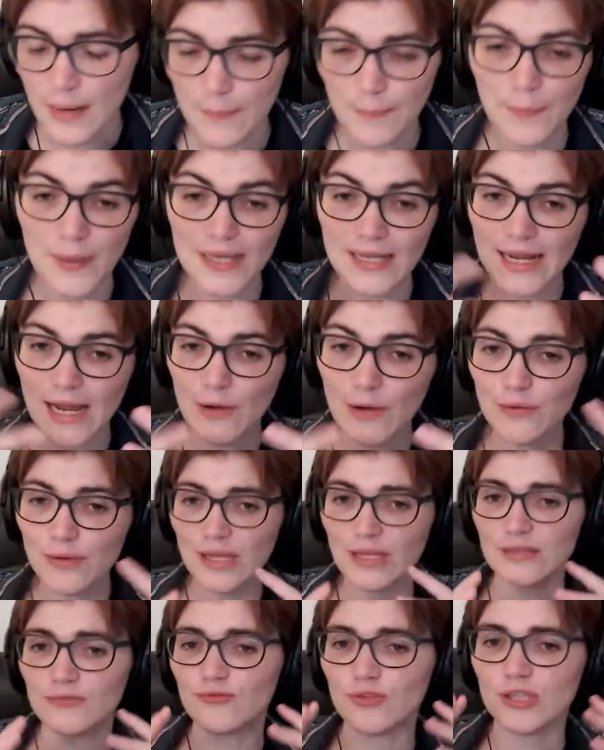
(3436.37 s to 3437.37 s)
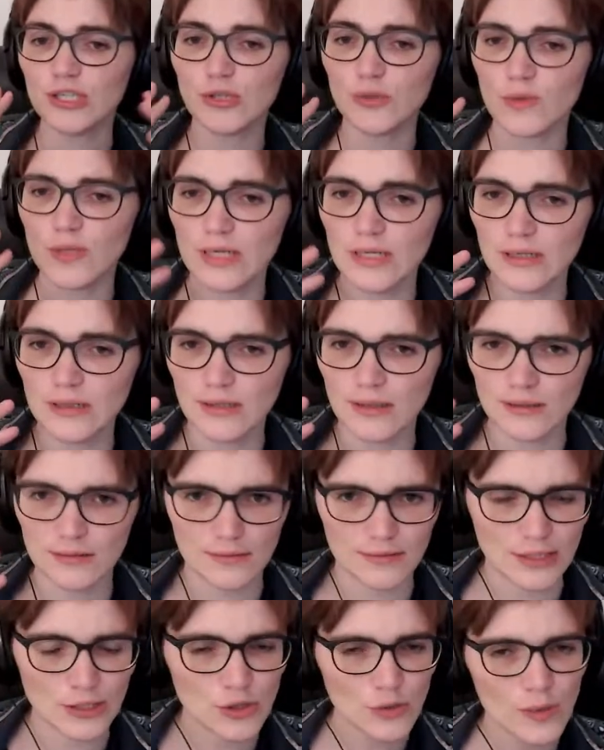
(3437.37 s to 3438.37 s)
But now they're doing
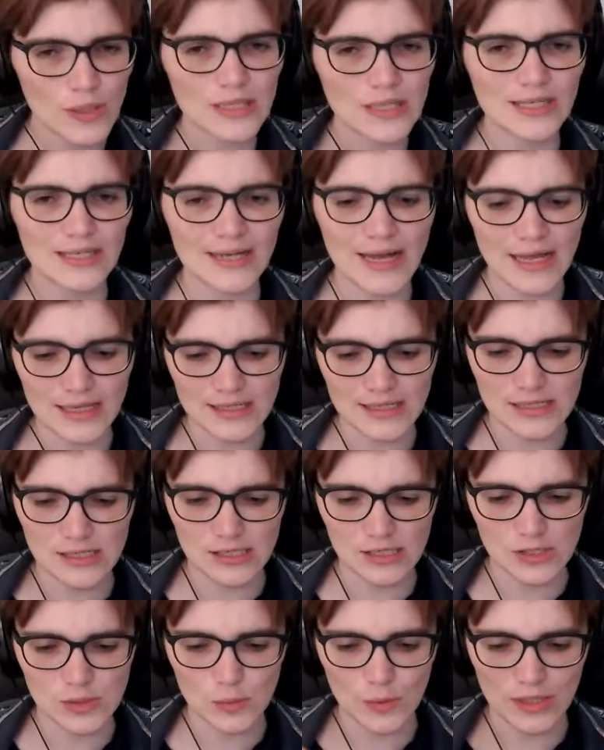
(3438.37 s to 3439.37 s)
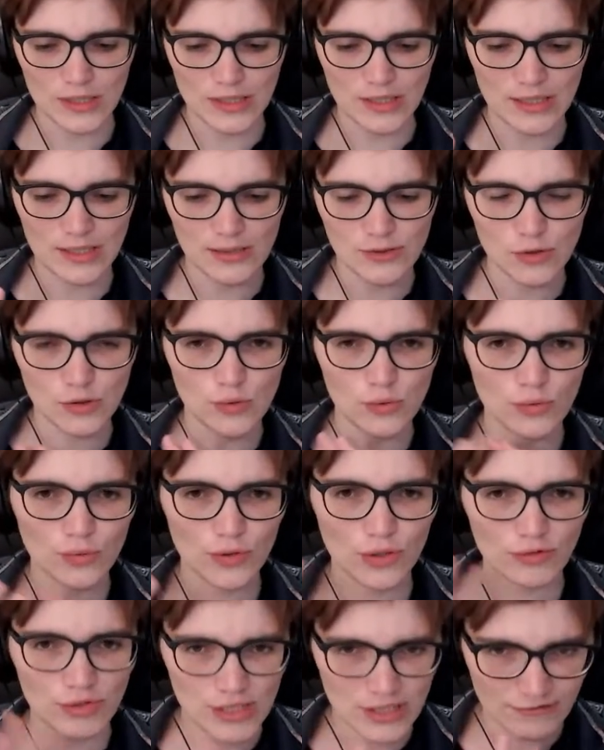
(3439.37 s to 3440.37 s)
an analysis where they do
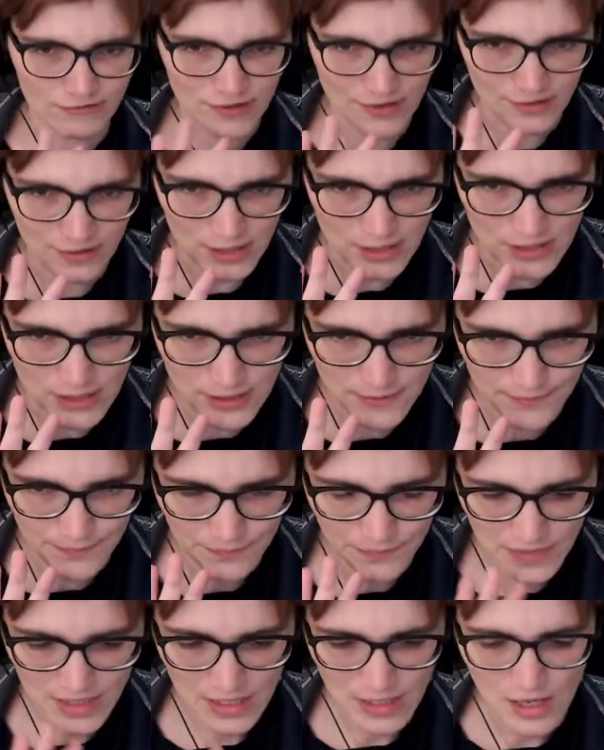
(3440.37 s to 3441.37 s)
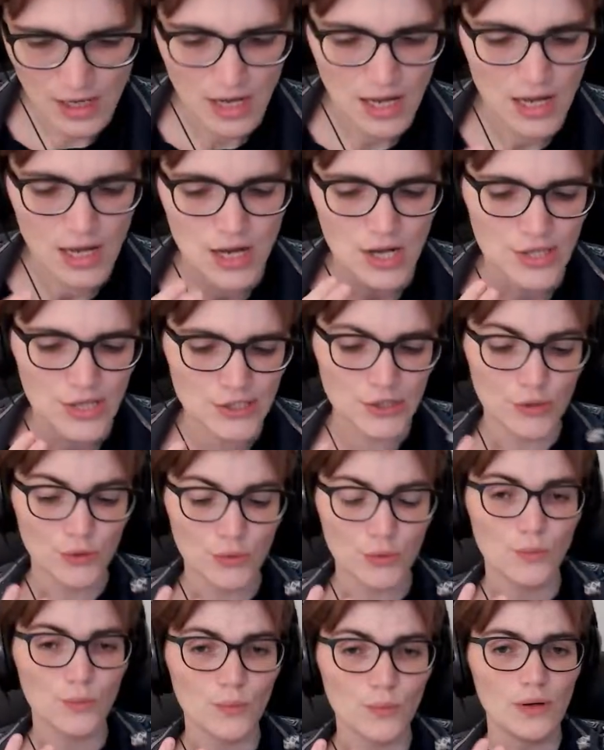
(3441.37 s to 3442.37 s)
three different things.
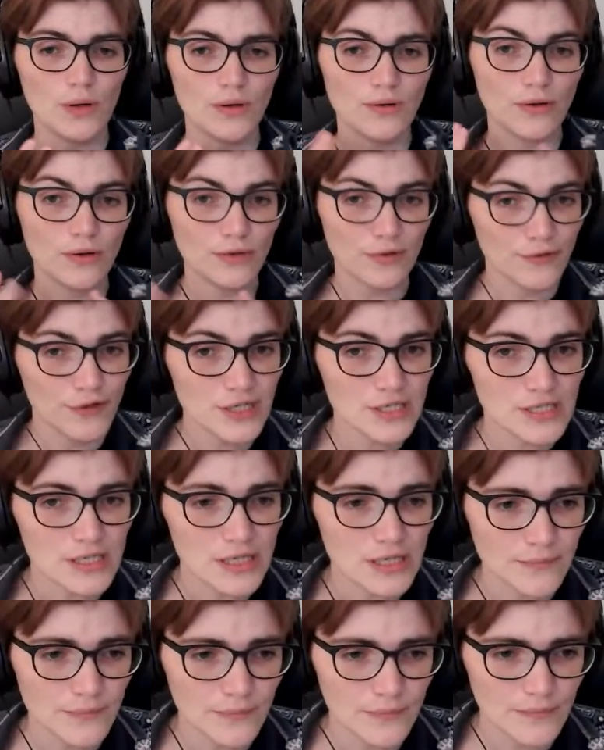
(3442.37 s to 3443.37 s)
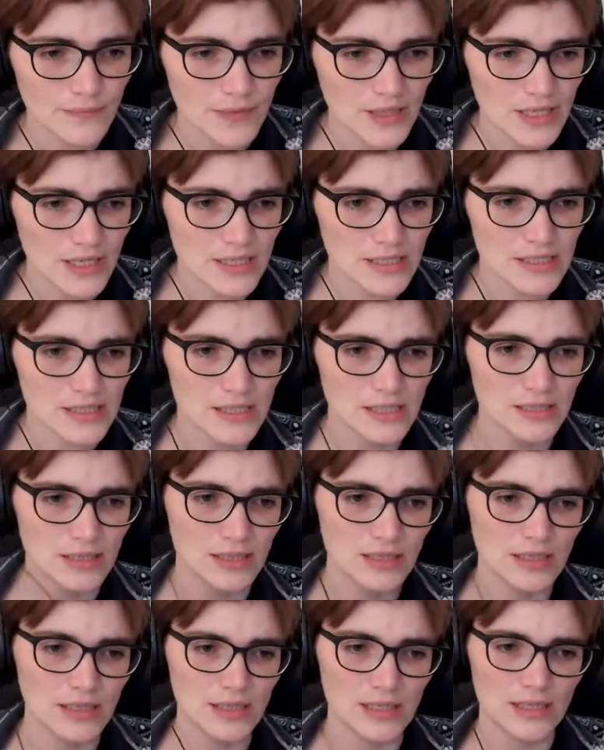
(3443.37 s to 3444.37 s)
So the first thing is
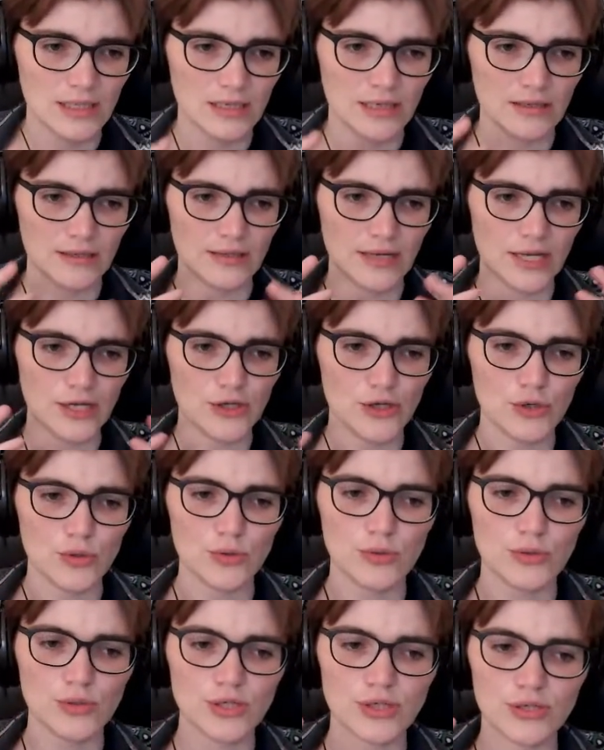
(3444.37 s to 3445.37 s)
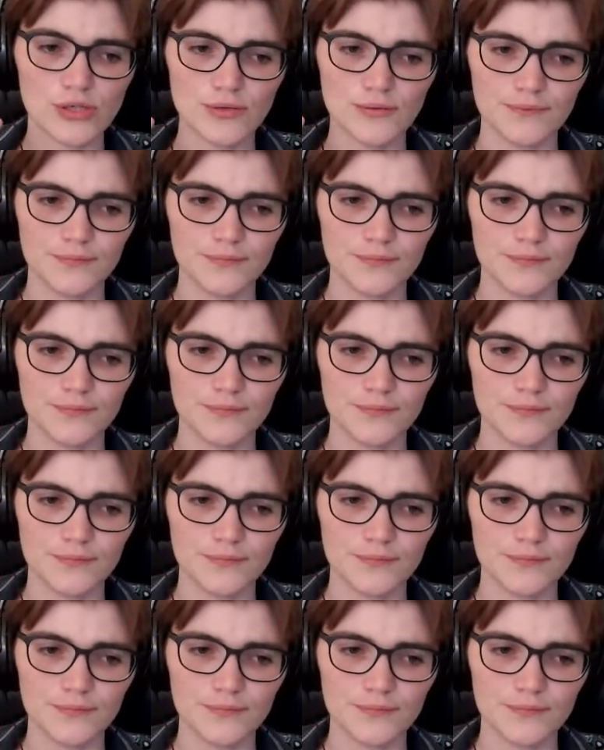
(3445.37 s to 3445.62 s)
they use